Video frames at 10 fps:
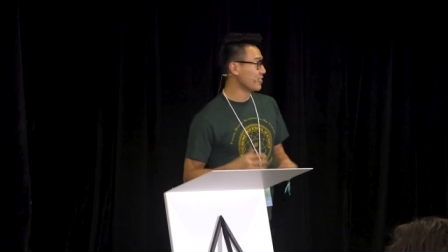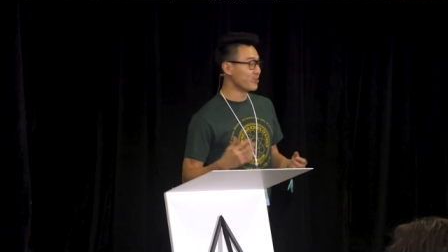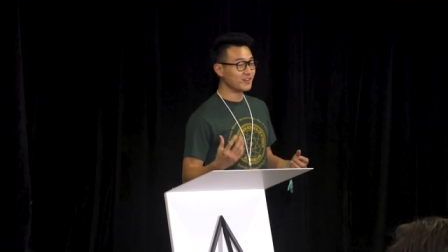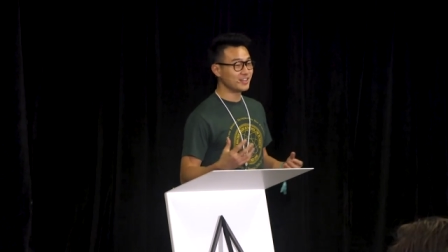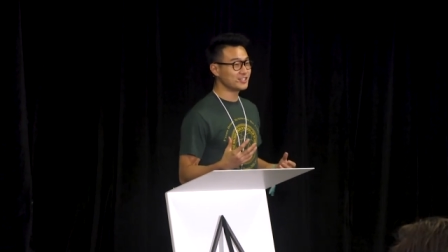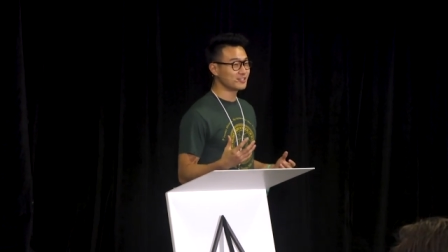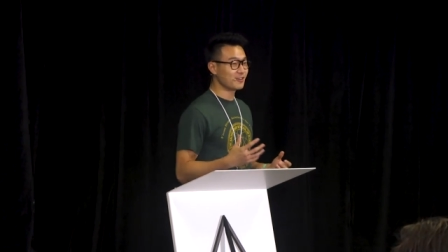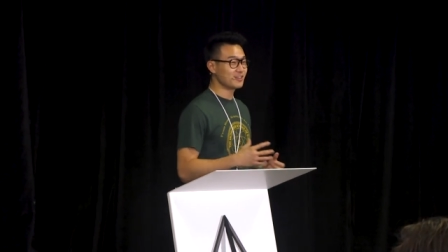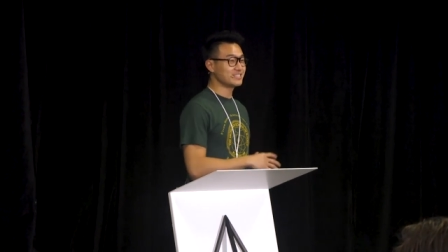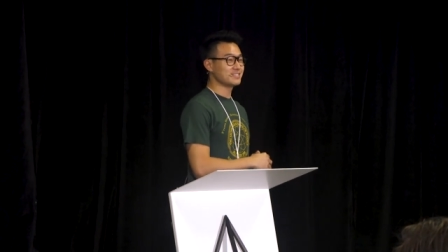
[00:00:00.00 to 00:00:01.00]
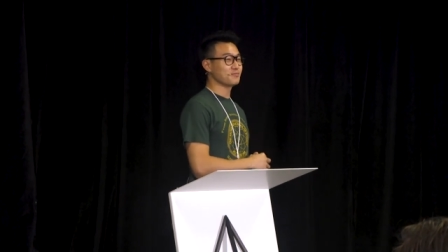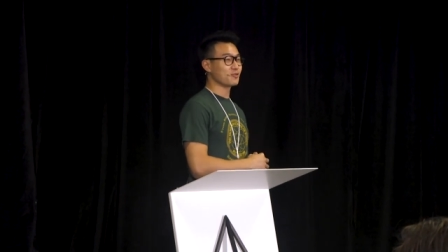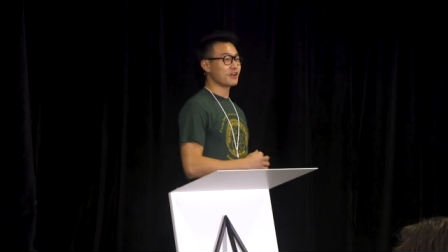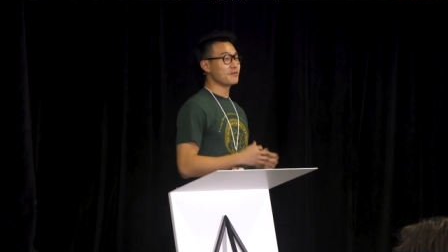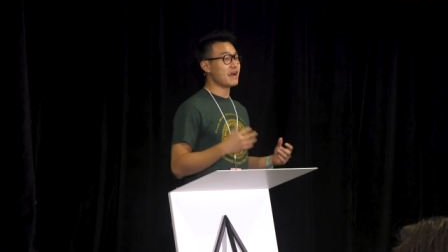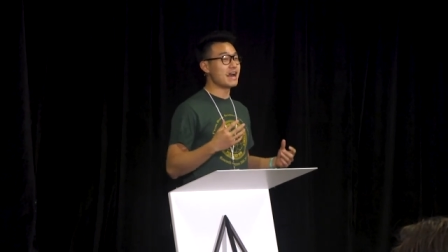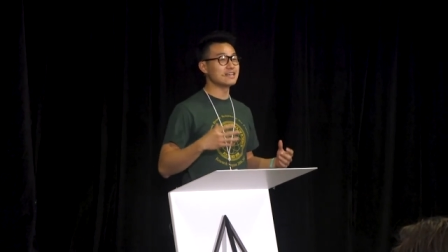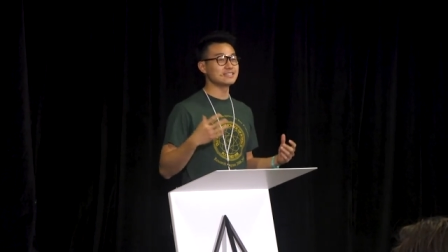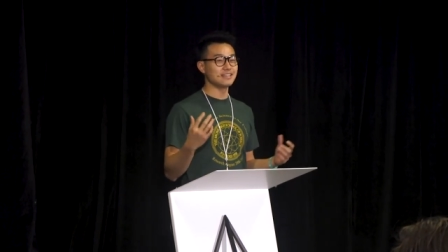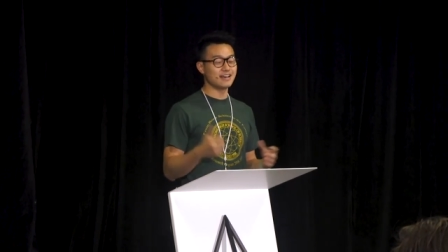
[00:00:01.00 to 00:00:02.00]
Ethereum Foundation grants program
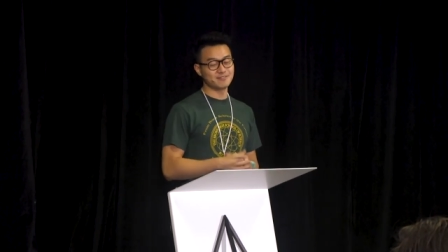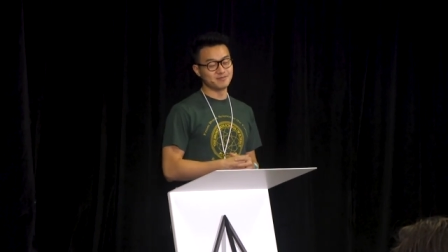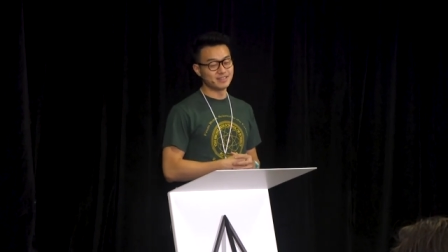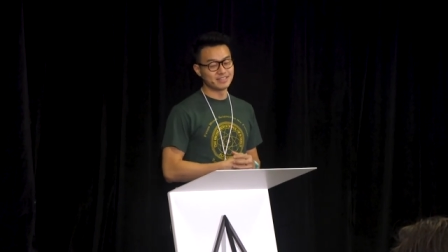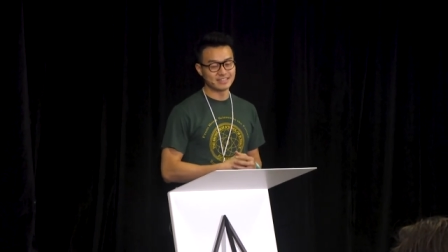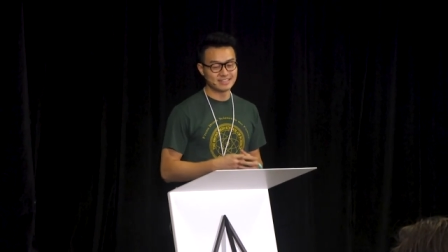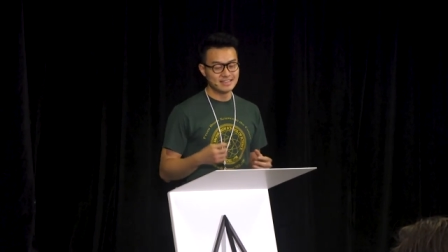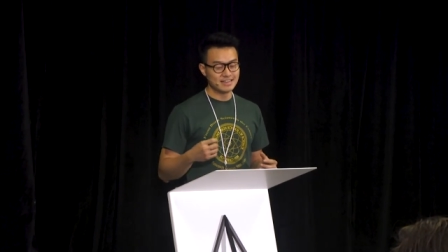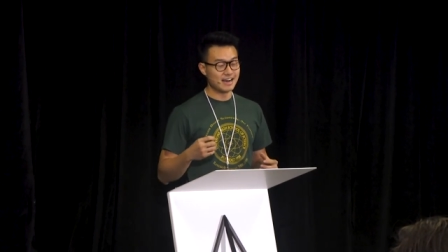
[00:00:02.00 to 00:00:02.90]
has a lot of money,